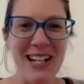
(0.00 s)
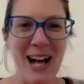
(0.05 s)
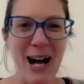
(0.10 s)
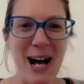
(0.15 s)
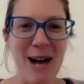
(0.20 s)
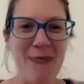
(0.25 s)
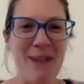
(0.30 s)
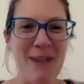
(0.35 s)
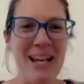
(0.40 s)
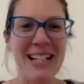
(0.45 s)

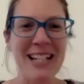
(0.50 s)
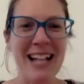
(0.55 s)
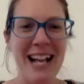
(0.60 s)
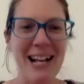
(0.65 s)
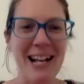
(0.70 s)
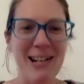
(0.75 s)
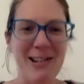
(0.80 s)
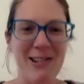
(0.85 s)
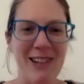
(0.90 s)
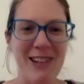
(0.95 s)
Um, it's
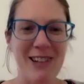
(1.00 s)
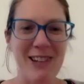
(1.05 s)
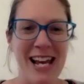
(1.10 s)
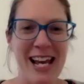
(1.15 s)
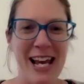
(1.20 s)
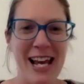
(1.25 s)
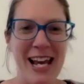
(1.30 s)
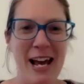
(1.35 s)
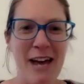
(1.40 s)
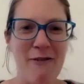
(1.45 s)
Andrea
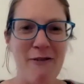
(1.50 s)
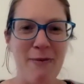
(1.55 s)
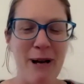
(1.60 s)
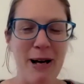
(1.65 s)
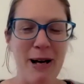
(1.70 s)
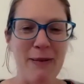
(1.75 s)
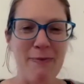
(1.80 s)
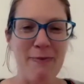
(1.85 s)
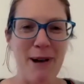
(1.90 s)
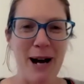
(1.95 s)
here from
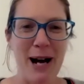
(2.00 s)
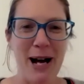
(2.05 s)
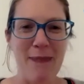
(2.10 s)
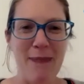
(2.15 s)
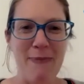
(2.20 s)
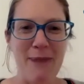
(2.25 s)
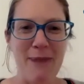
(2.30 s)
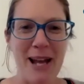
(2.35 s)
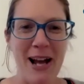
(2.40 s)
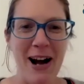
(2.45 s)

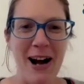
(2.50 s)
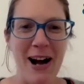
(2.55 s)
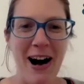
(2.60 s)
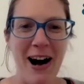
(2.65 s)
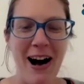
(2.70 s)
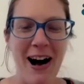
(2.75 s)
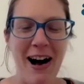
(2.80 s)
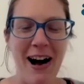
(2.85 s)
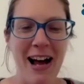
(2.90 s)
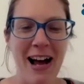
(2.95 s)
Admire PR,
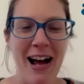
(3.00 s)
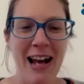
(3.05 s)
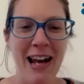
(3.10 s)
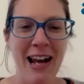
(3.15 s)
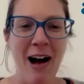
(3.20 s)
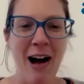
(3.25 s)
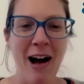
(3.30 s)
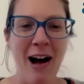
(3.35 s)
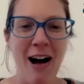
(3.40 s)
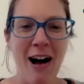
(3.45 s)
and
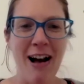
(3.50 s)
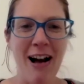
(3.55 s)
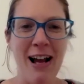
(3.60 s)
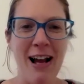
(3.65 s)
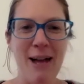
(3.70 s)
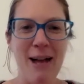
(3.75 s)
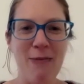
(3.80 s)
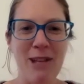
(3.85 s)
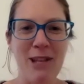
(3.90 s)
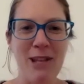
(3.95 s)
I
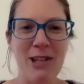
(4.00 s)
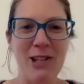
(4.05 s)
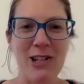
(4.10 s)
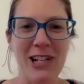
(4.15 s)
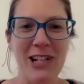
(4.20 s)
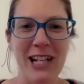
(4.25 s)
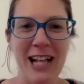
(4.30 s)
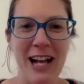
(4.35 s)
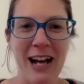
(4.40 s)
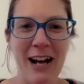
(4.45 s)
am with
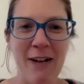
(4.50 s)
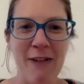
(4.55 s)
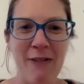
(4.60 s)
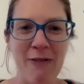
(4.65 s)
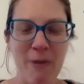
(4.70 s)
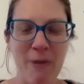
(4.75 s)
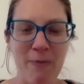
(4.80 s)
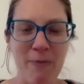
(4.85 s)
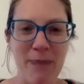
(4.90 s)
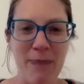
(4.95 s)
Julia
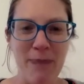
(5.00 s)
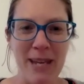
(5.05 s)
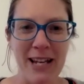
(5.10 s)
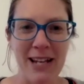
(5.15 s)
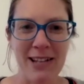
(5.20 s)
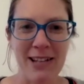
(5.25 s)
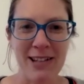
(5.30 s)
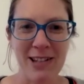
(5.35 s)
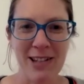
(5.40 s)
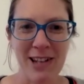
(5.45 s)
from
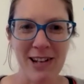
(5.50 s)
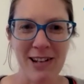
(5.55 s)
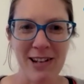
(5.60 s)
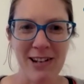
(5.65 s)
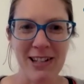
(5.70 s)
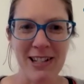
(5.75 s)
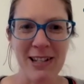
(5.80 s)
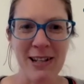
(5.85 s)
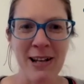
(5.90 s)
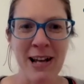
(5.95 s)
Be
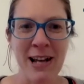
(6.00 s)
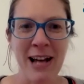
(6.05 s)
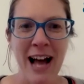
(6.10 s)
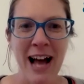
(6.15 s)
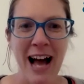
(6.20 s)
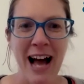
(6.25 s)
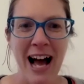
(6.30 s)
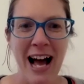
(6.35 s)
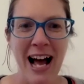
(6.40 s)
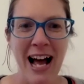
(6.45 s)
Astute.
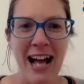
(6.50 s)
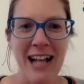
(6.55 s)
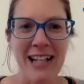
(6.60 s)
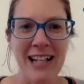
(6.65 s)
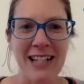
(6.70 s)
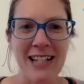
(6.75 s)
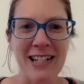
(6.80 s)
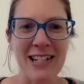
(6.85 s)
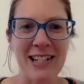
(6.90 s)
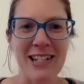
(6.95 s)

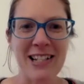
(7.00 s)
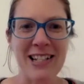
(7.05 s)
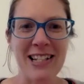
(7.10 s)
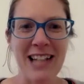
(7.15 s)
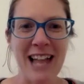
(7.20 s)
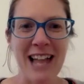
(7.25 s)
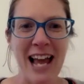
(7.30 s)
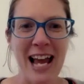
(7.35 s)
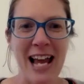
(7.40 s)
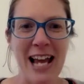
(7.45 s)
And
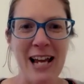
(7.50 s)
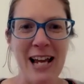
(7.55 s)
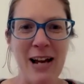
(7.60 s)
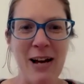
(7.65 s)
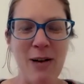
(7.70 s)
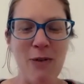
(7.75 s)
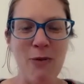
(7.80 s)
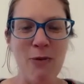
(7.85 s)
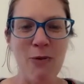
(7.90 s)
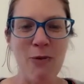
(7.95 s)
today
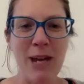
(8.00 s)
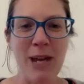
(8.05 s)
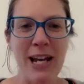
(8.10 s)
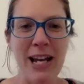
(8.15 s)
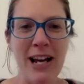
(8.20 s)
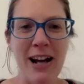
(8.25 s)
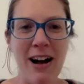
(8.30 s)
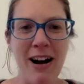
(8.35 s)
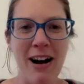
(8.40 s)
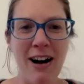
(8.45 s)

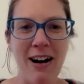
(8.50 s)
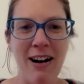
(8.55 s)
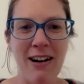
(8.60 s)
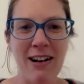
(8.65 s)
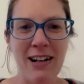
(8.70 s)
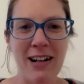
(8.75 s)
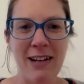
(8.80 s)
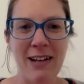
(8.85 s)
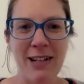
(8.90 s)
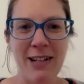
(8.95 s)
we are
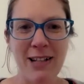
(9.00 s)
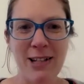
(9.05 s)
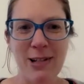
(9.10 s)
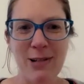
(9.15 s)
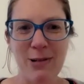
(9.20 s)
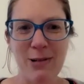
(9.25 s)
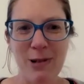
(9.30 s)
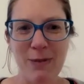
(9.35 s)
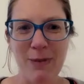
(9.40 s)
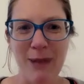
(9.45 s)
going to
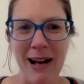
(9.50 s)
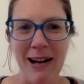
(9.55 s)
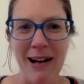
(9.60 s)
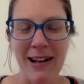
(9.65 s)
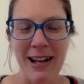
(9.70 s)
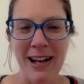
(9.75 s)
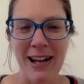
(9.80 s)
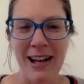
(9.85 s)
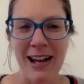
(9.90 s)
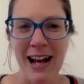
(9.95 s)
talk about
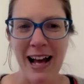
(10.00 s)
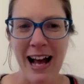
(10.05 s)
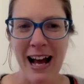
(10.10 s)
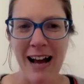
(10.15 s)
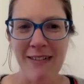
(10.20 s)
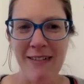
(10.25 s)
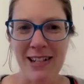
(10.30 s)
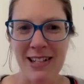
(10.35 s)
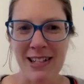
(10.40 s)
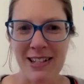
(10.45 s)

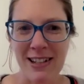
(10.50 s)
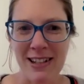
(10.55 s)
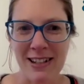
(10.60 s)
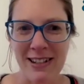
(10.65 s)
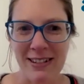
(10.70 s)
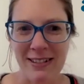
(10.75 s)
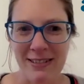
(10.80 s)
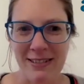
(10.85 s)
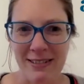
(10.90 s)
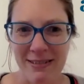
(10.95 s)

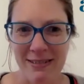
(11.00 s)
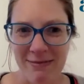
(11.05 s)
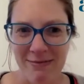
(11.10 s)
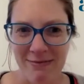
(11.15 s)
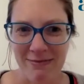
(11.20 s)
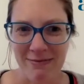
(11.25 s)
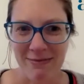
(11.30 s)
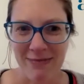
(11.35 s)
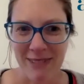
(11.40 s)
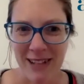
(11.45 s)
Harrison
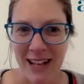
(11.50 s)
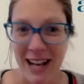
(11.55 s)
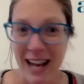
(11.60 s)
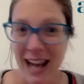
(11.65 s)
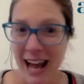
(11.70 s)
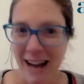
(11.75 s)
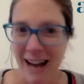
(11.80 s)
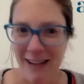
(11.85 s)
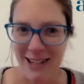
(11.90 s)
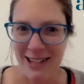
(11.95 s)
and
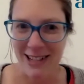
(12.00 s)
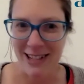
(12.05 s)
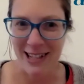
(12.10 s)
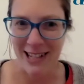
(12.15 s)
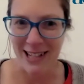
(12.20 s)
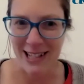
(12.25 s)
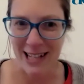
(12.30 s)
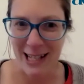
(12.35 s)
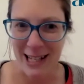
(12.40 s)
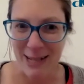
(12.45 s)
Harrison
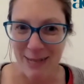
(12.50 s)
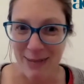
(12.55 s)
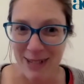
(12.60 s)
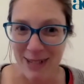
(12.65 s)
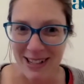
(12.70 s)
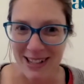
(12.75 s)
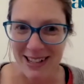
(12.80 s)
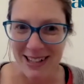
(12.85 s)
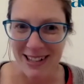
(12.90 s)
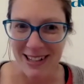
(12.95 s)

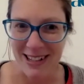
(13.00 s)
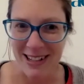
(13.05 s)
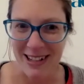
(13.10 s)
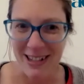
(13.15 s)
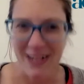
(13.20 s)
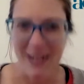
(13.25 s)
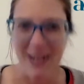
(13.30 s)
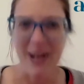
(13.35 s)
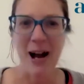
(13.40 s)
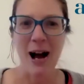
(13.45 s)
assessments.
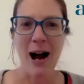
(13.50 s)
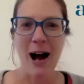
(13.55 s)
Yes.